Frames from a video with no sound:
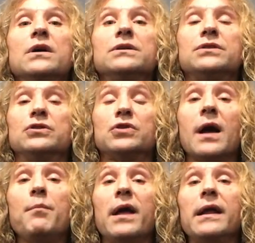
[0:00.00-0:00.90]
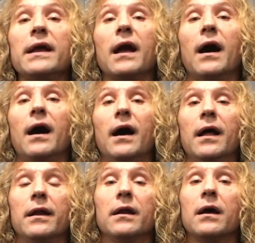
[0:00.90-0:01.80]
So try bending
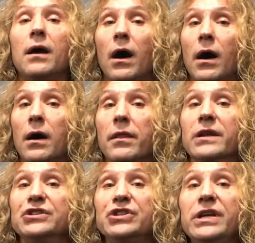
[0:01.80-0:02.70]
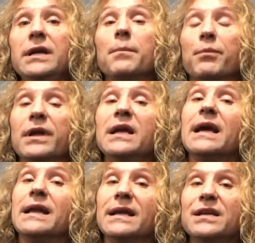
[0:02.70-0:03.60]
on the G, B,
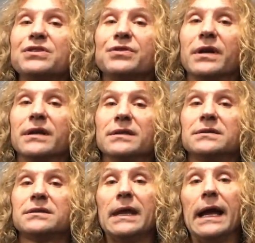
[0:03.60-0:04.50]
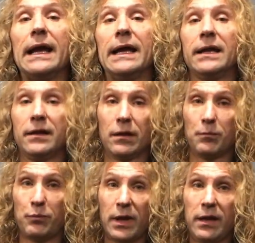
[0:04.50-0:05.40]
and E strings and
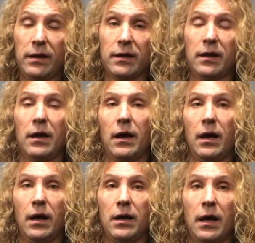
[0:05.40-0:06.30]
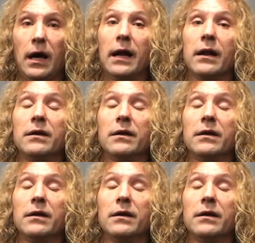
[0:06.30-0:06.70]
bend on